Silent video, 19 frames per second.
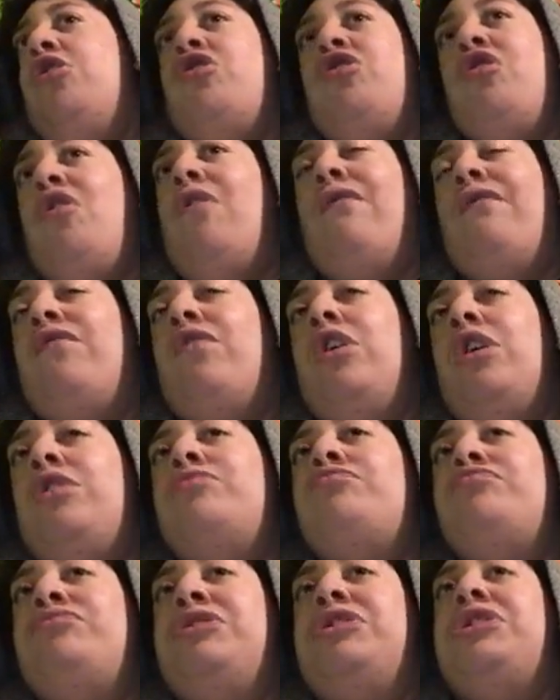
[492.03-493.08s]
So far
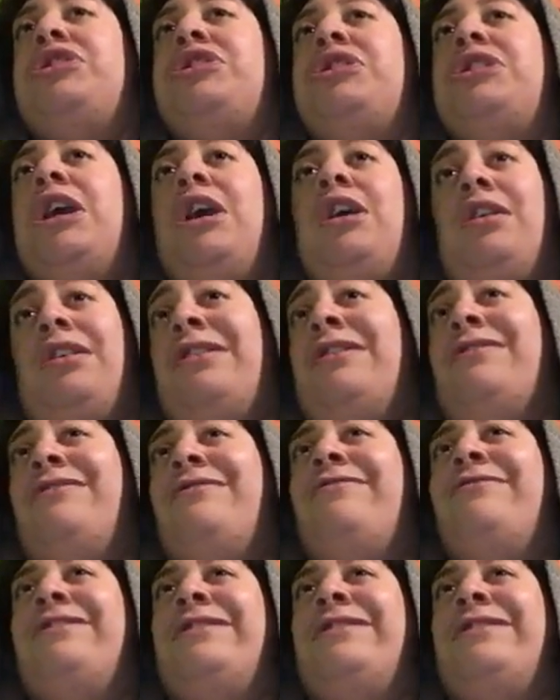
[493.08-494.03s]
with a girl